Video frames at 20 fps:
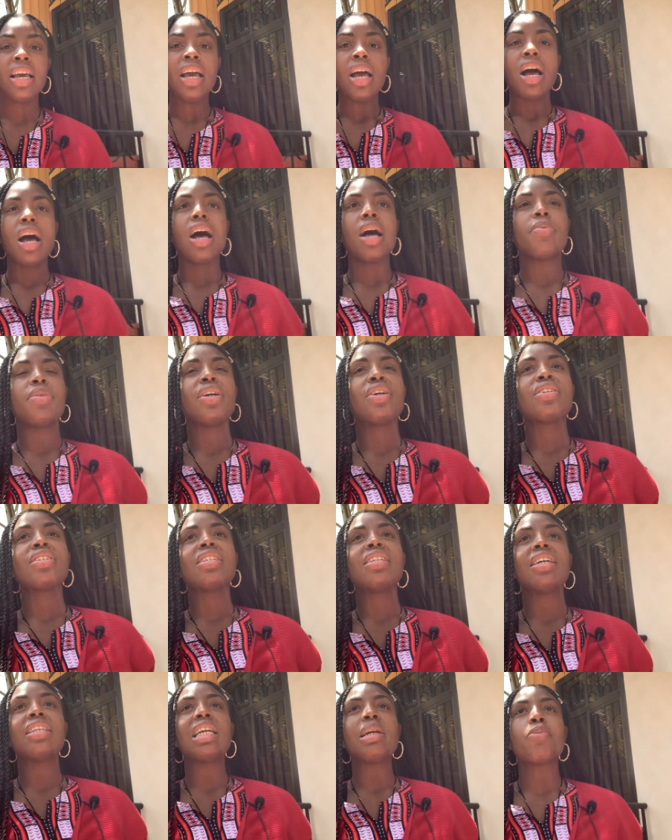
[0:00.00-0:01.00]
Um, there's
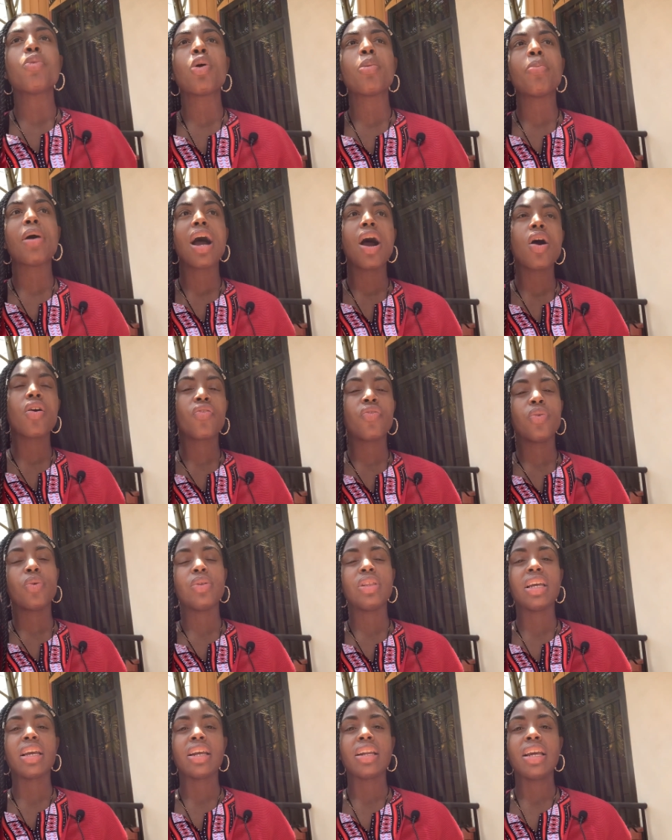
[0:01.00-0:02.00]
nothing more powerful
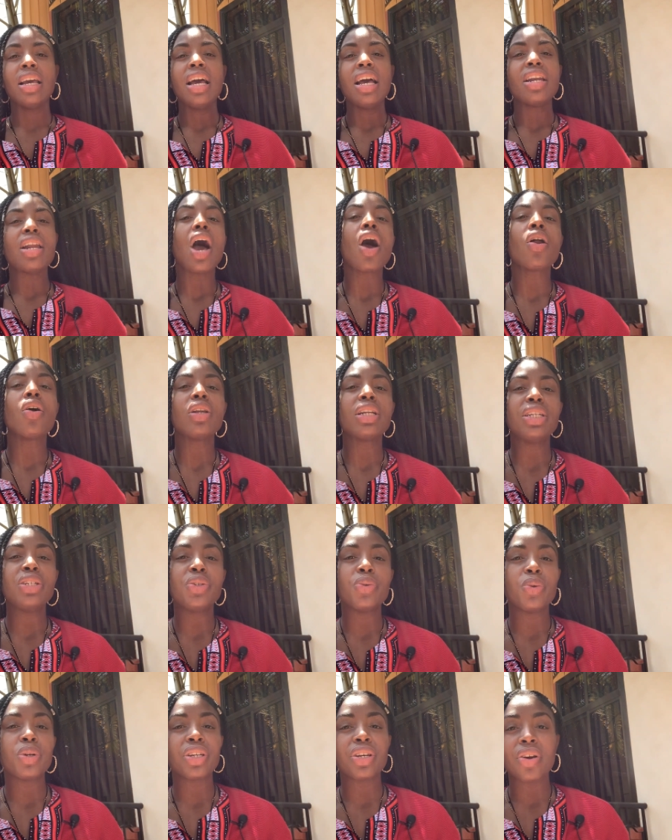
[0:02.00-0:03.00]
than not only
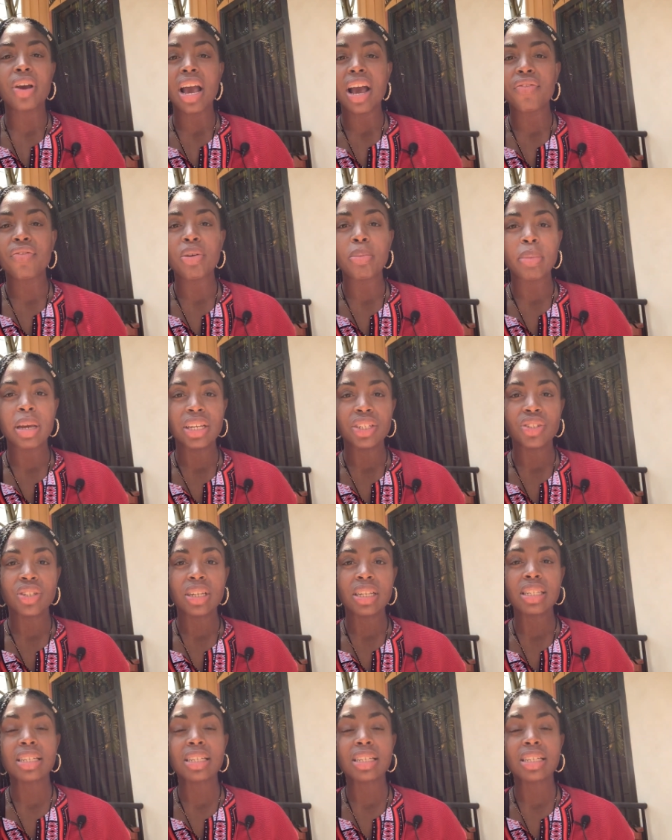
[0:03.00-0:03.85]
doing your affirmations,